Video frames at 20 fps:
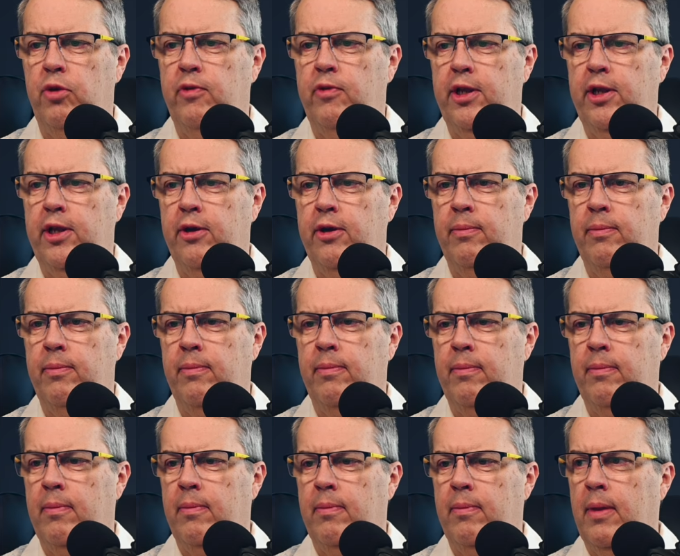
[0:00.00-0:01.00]
video,
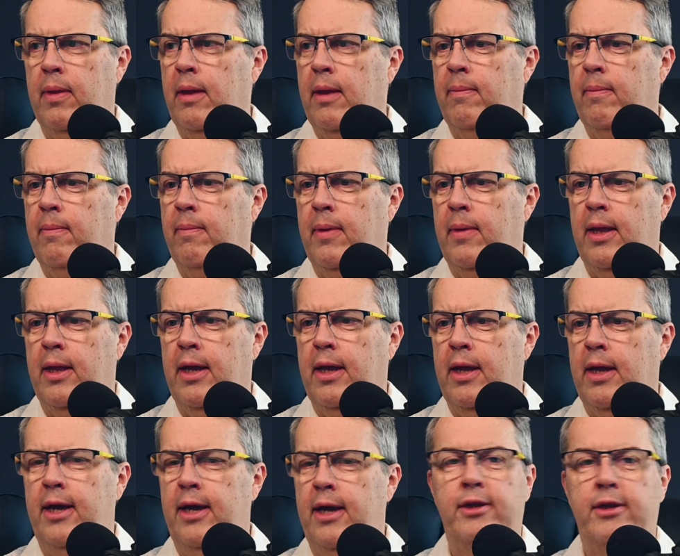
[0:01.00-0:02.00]

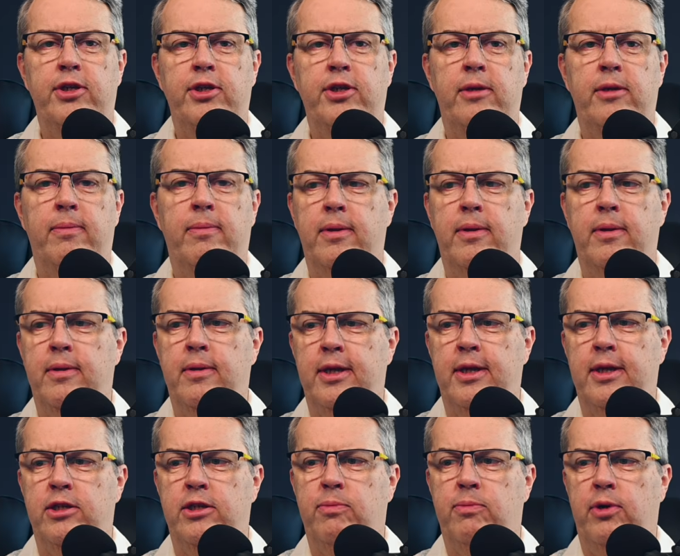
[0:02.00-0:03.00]
and you see
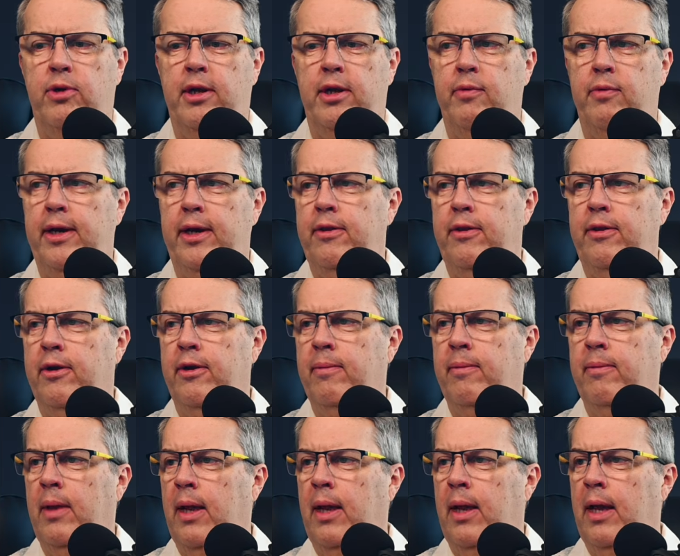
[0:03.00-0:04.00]
it's putting it right in there.
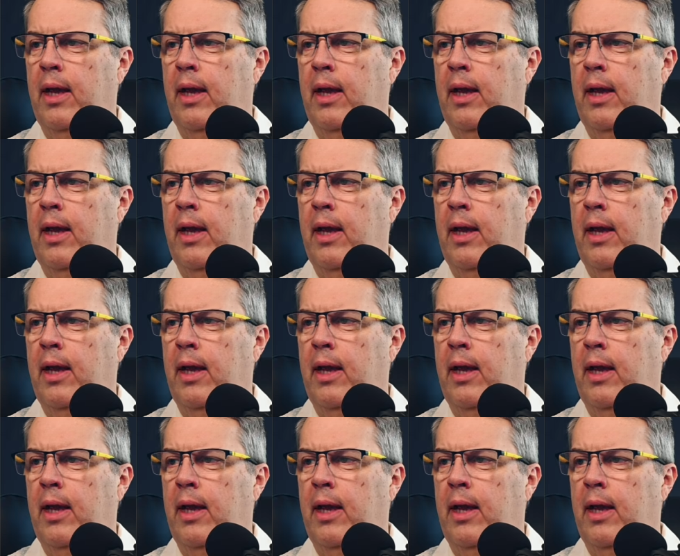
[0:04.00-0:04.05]
I'm